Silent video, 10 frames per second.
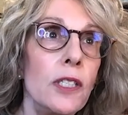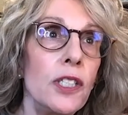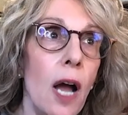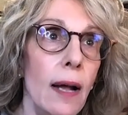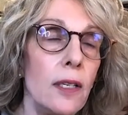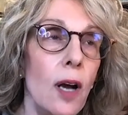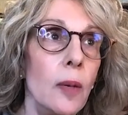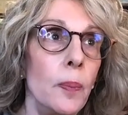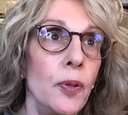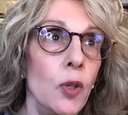child
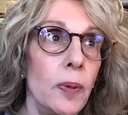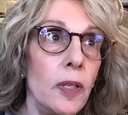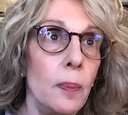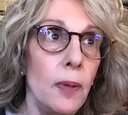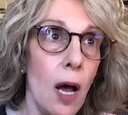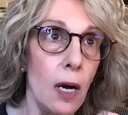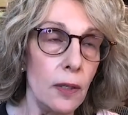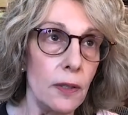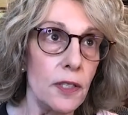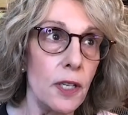on puberty
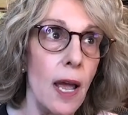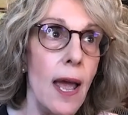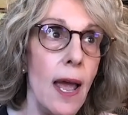blockers